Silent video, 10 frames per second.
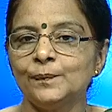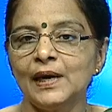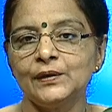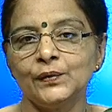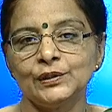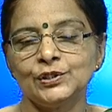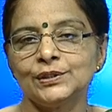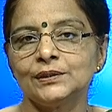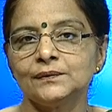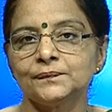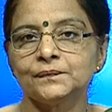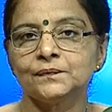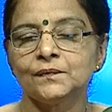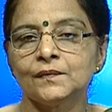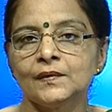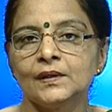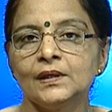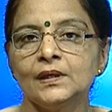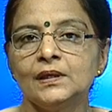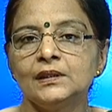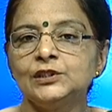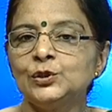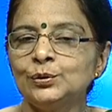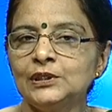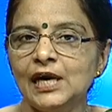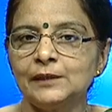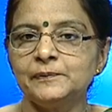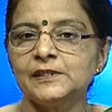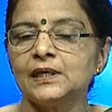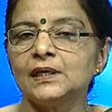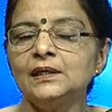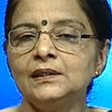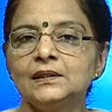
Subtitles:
migration. The two types are